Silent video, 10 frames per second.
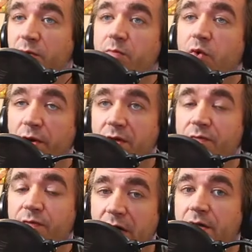be reporting
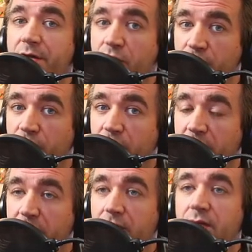fairly
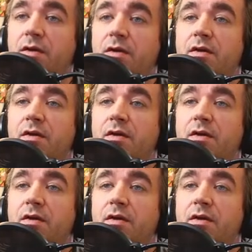neutrally